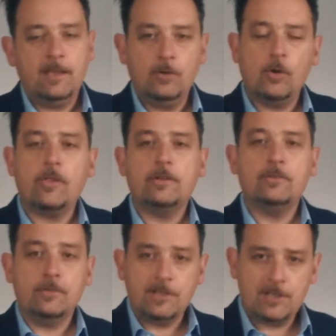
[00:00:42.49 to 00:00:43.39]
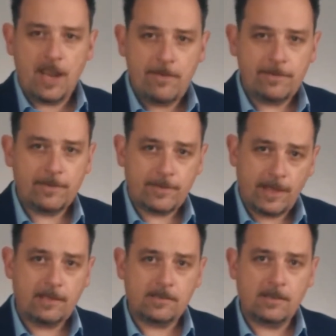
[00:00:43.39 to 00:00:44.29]
in order to achieve
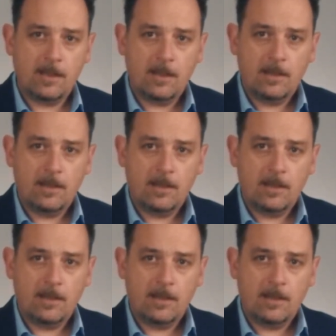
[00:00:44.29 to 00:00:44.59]
things